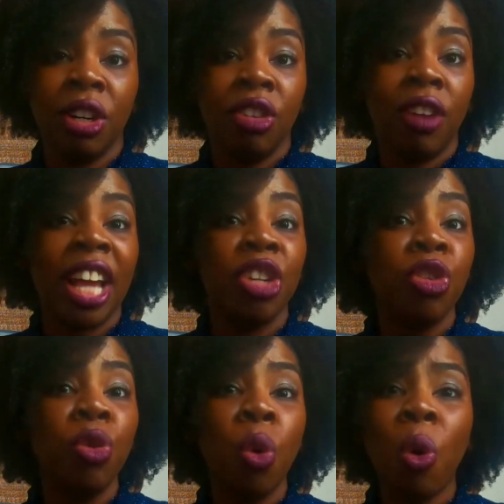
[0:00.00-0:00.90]
right
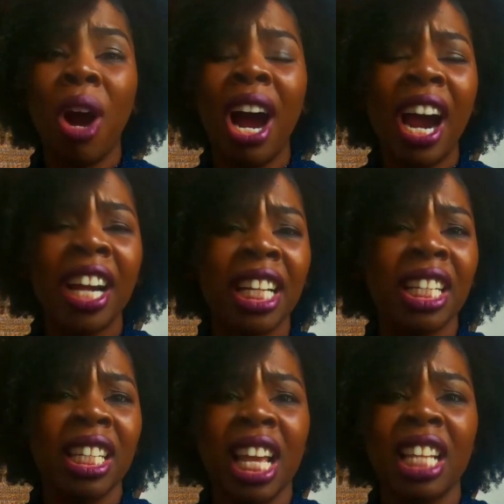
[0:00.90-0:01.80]
no hard
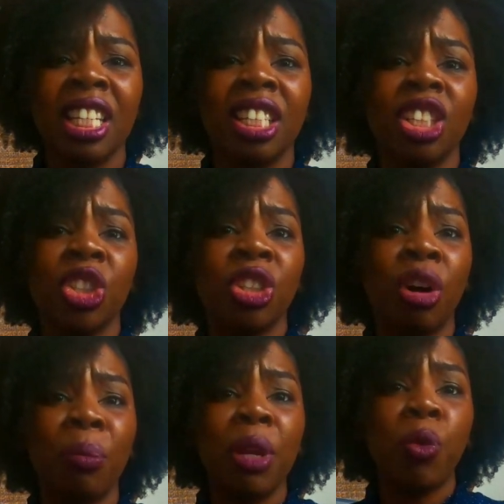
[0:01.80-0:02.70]
exercising you should
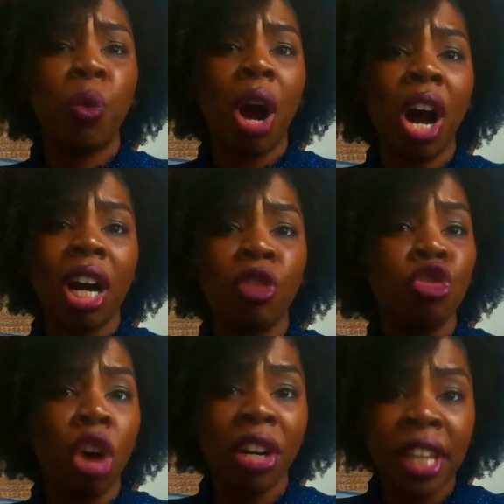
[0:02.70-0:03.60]
not be walk
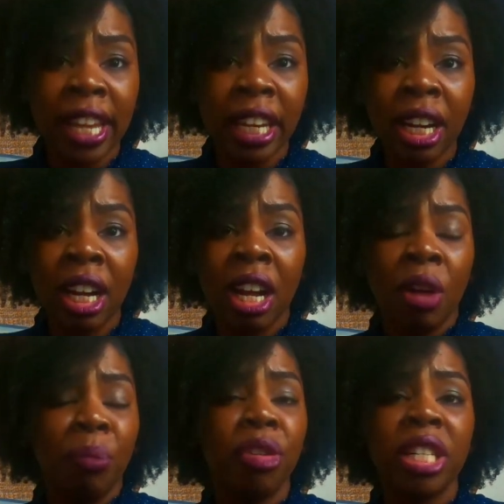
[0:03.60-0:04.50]
running
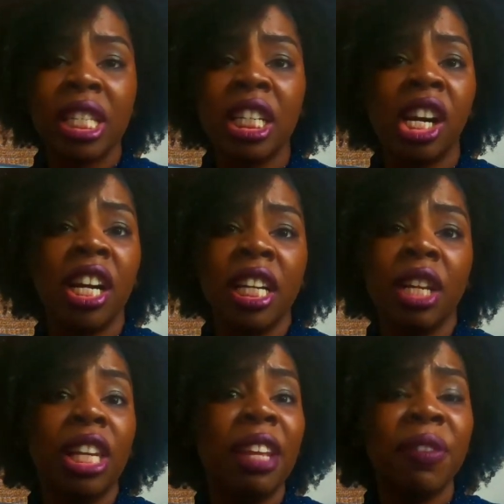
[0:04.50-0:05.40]
briskly or
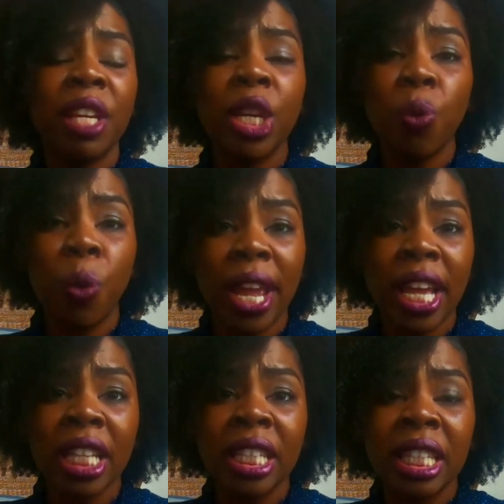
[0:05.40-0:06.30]
any lifting
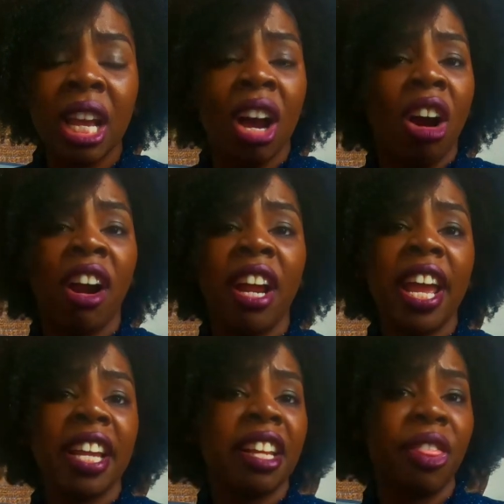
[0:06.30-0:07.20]
weights or
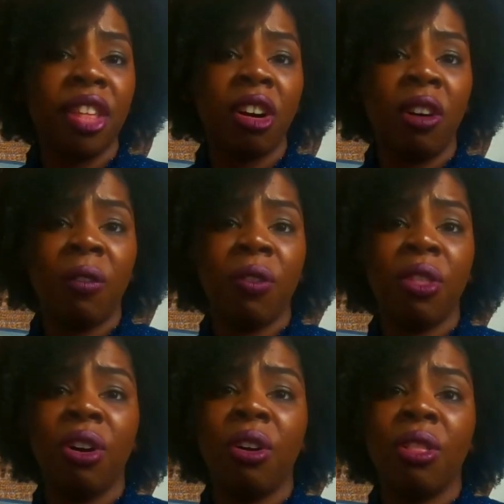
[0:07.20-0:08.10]
anything of
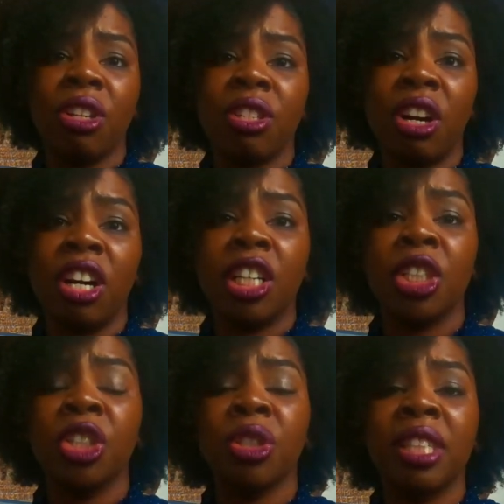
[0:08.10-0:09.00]
the the
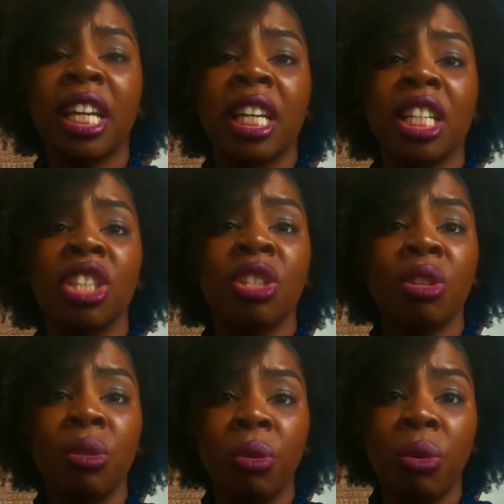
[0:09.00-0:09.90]
sort you should take it
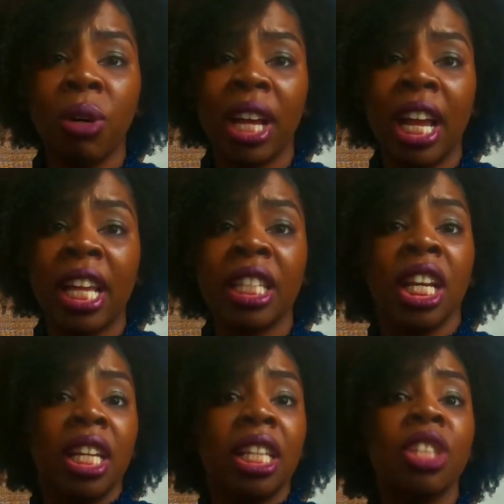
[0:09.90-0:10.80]
slow guys
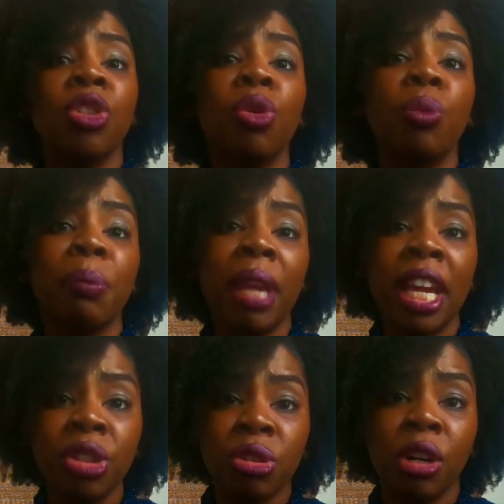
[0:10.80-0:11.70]
you
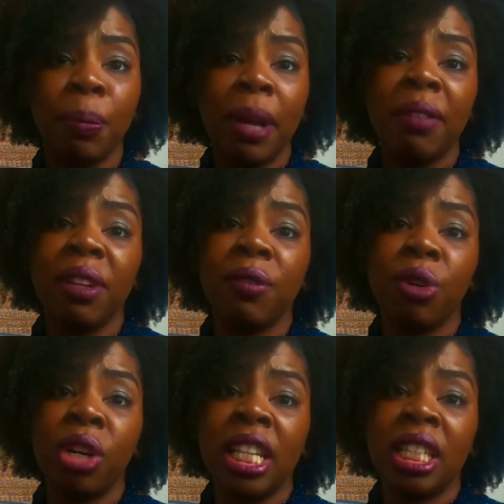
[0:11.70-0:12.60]
may do your pelvic
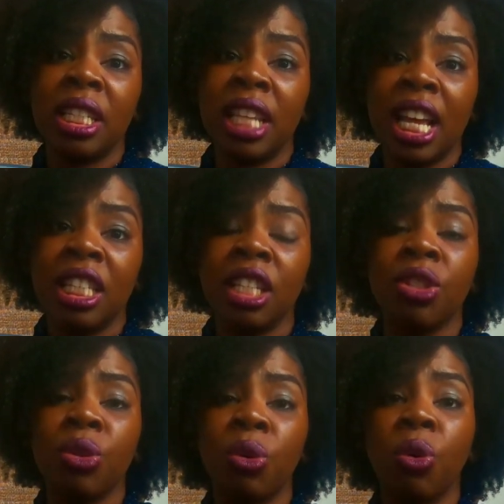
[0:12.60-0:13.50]
floor
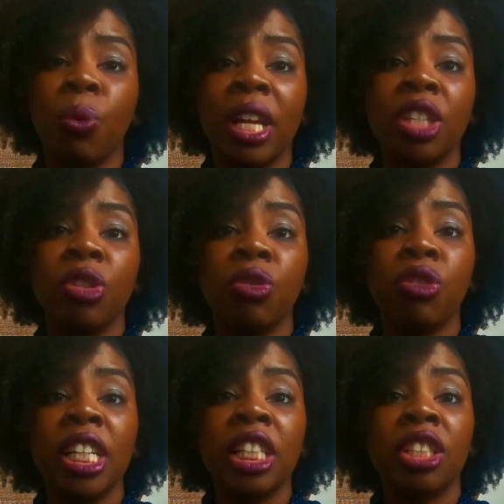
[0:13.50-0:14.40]
exercises though when you
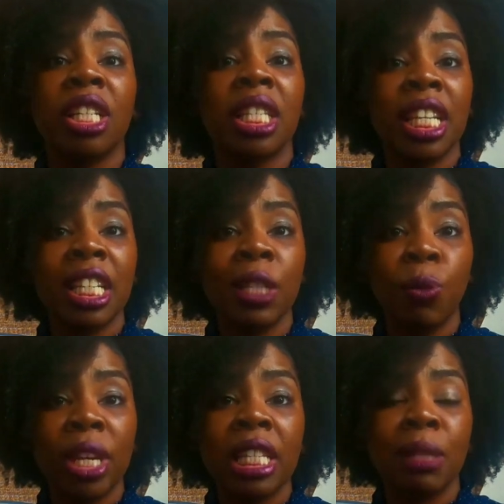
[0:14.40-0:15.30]
reach the six
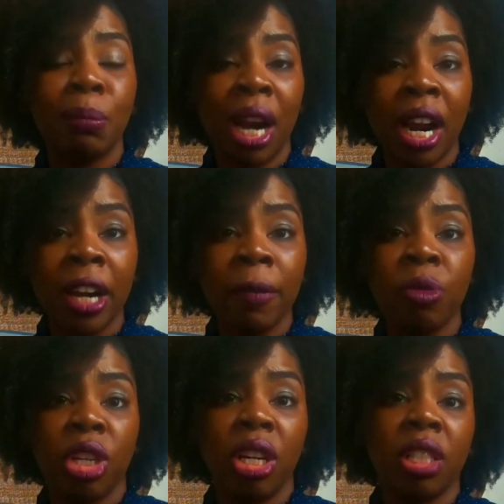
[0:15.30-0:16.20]
weeks mark
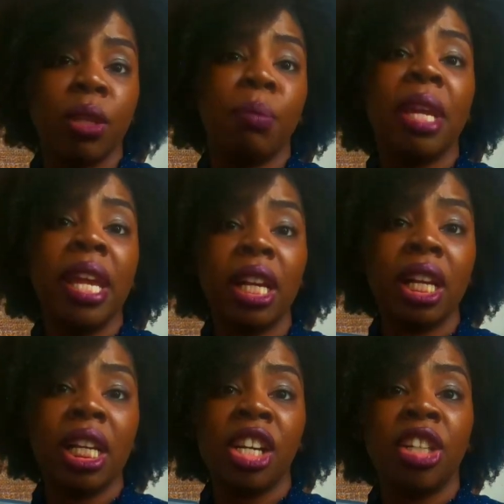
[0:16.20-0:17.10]
the doctor may
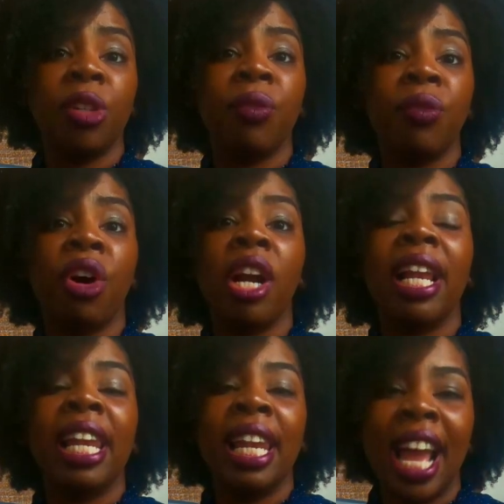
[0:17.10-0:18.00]
clear you for
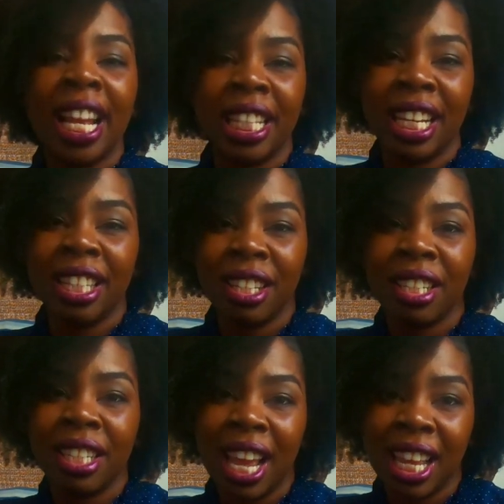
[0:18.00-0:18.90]
light
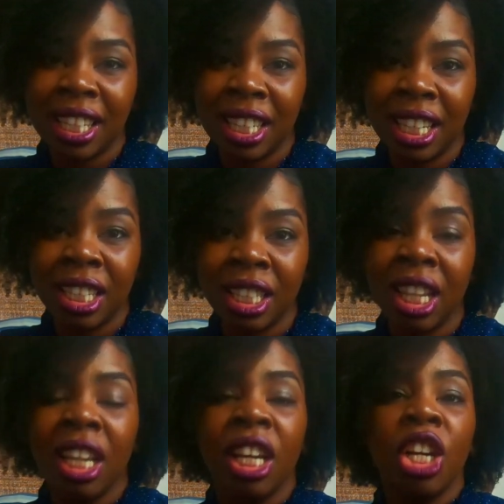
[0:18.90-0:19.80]
exercises
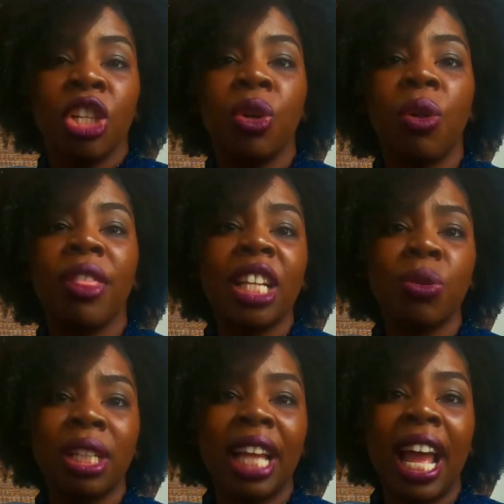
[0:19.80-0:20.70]
so
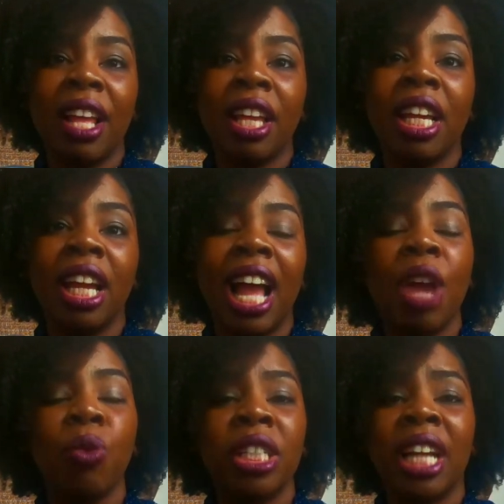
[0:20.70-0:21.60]
that's what i
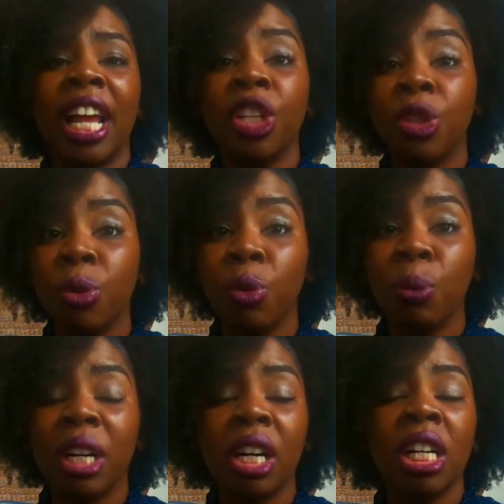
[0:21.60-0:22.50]
i wish i knew
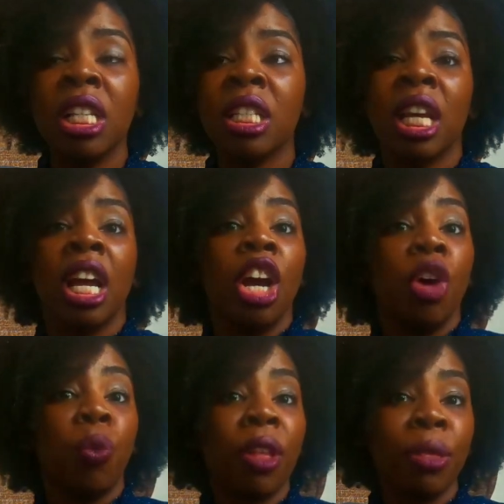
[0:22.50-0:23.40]
because
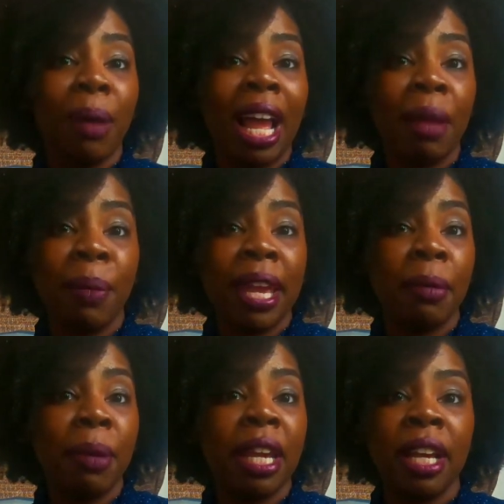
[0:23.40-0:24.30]
with my
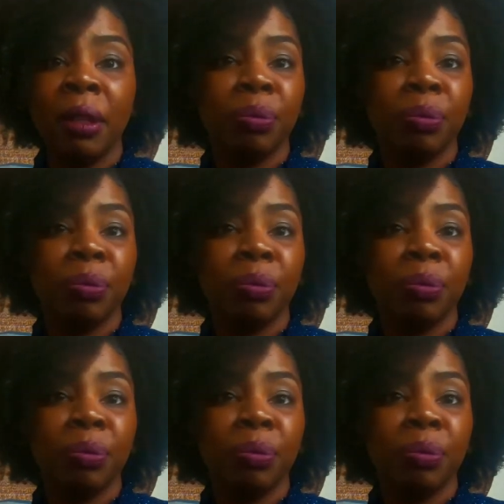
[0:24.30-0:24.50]
baby